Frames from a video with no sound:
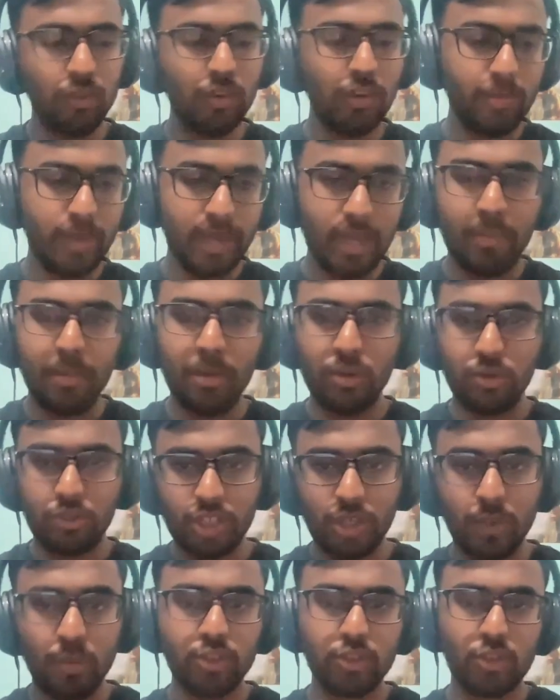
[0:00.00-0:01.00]
be able to
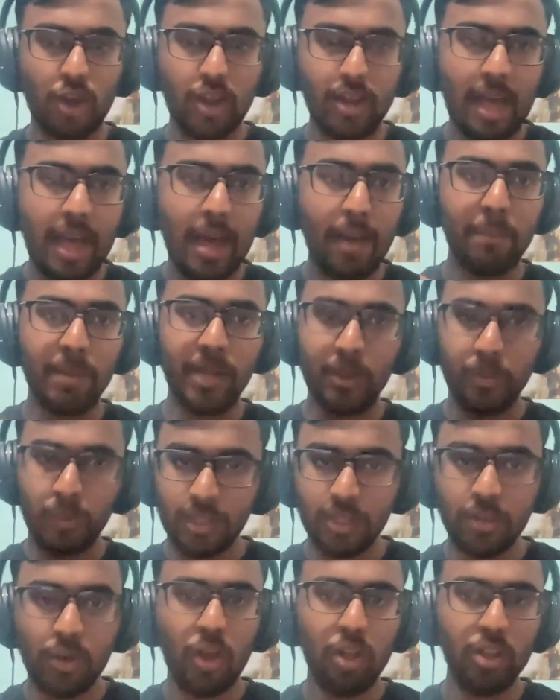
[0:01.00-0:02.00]
see what's all happening
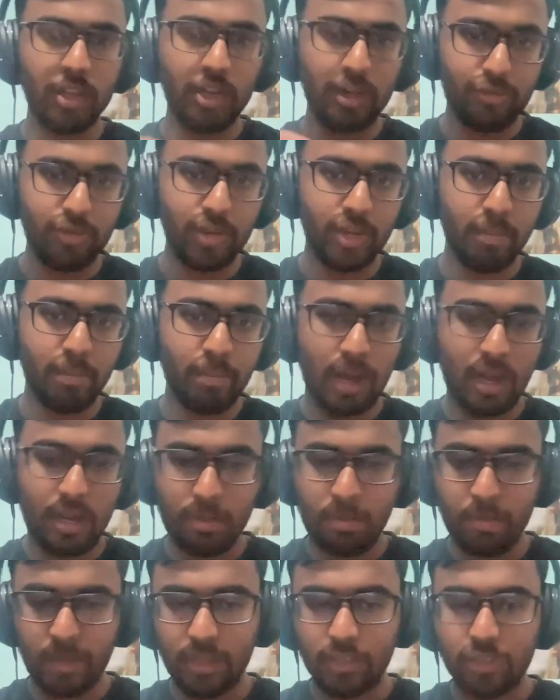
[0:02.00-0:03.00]
within all the different
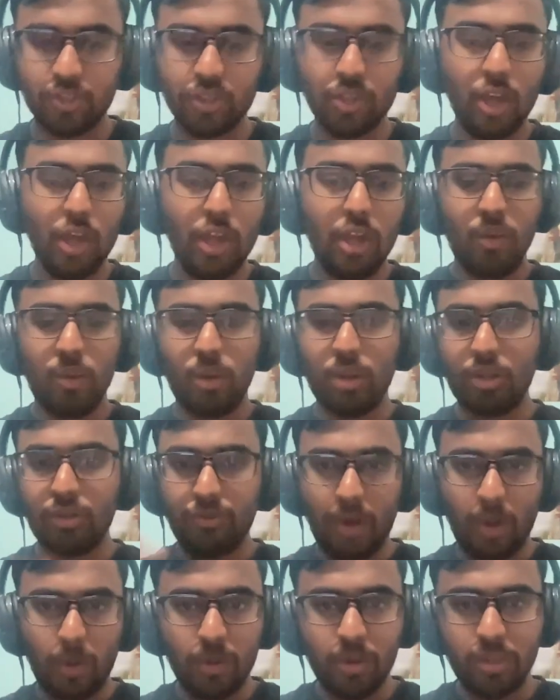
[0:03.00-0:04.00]
departments, what the
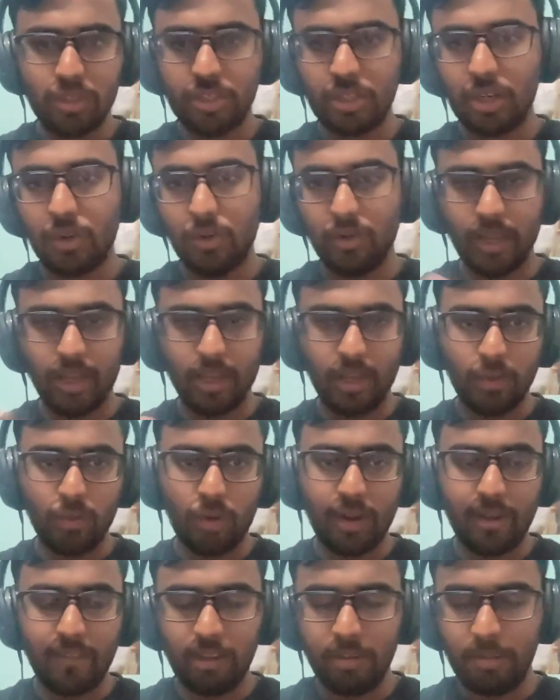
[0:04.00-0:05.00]
founders are doing, and
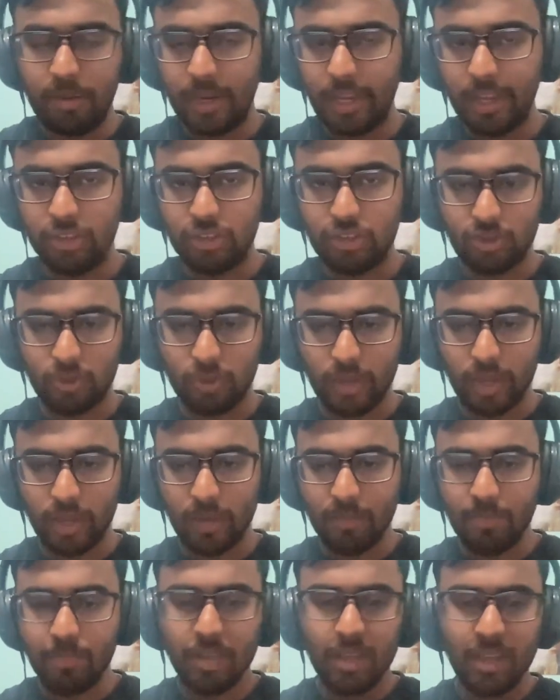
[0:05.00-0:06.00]
what everybody is doing.
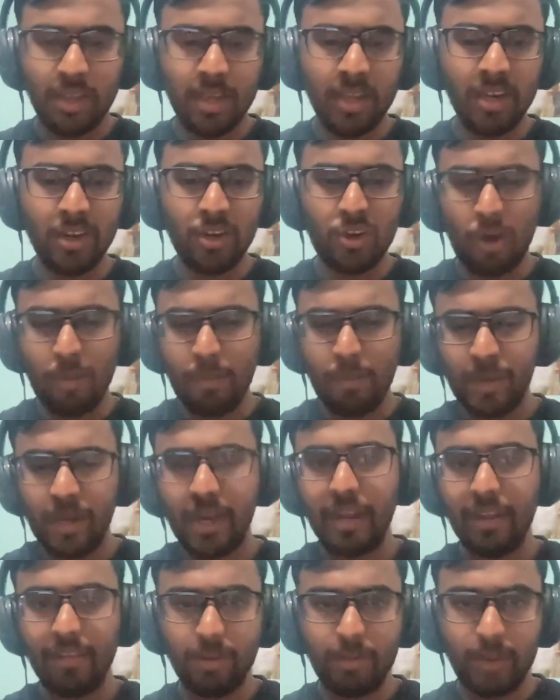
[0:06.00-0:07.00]
In a
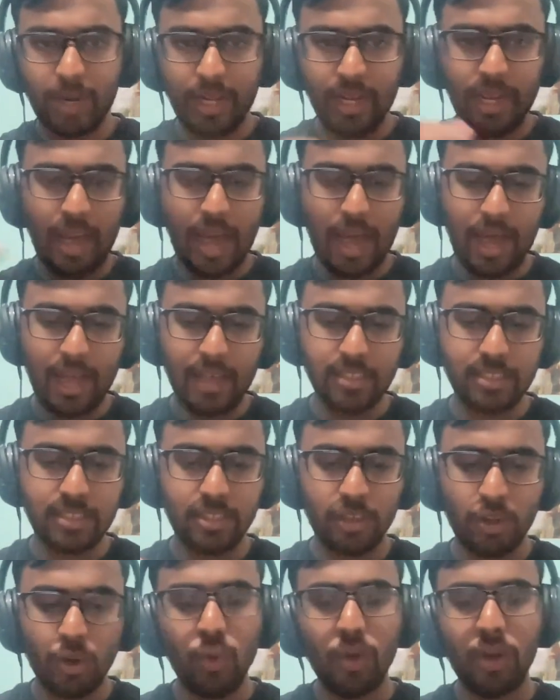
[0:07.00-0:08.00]
corporate, everybody has
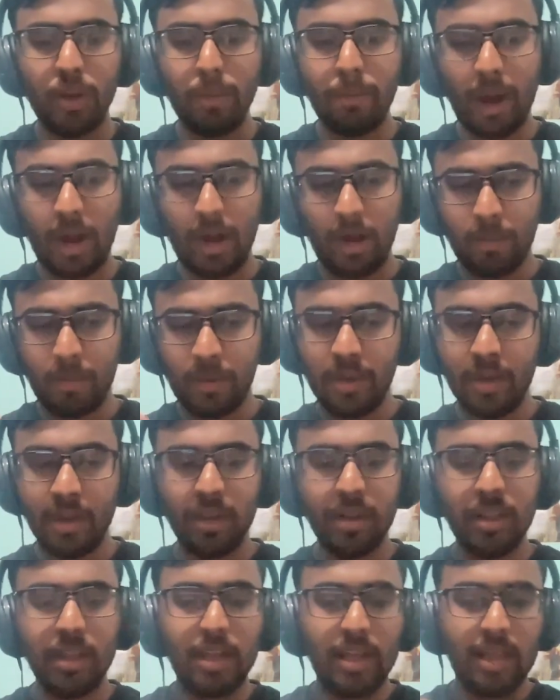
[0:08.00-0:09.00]
their own department
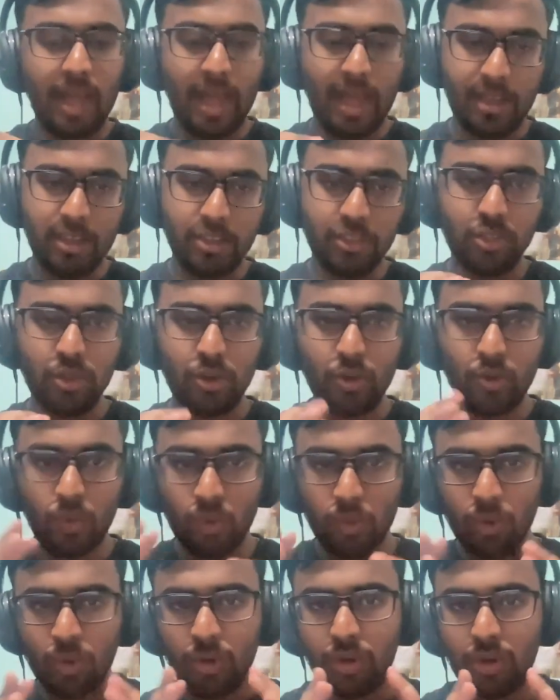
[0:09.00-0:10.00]
and has their
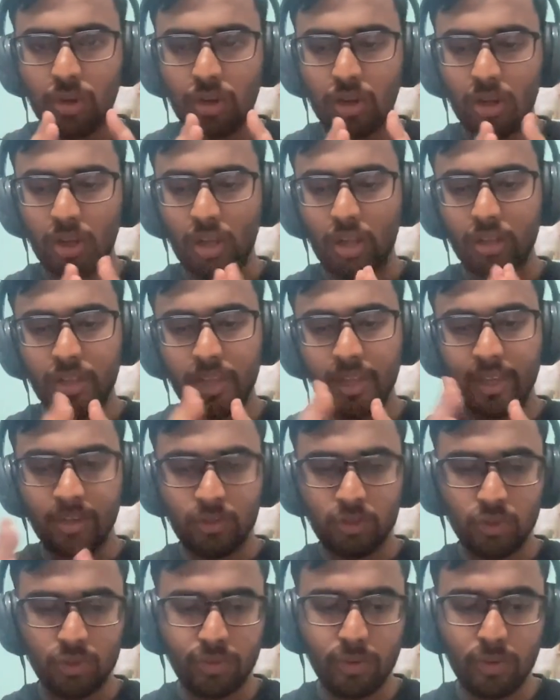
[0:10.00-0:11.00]
own
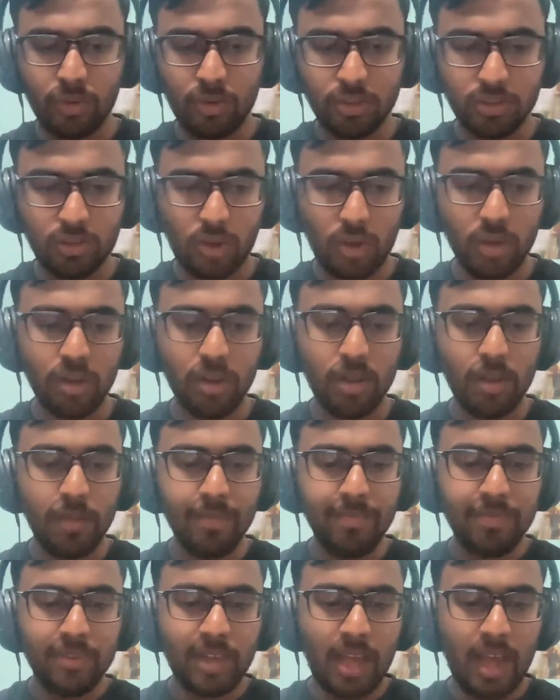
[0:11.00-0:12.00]
things to focus on,
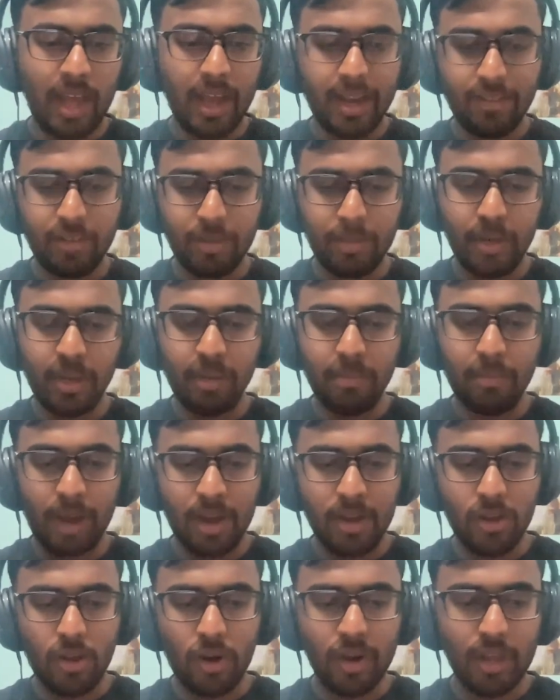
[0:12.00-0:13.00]
and everybody
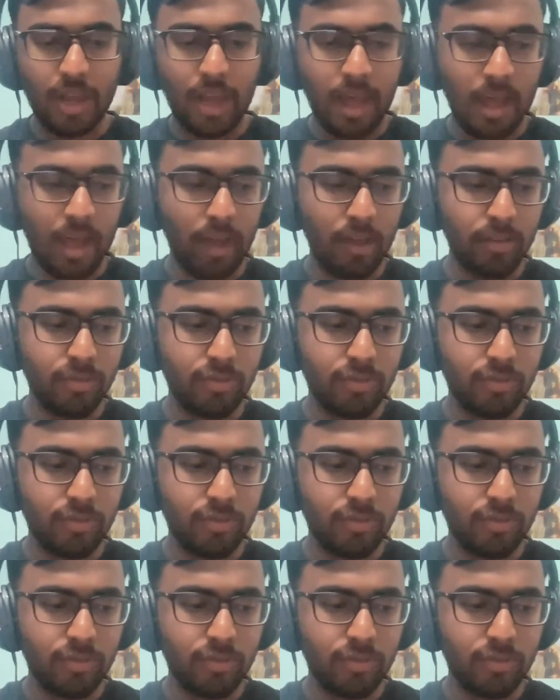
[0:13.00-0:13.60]
might not have,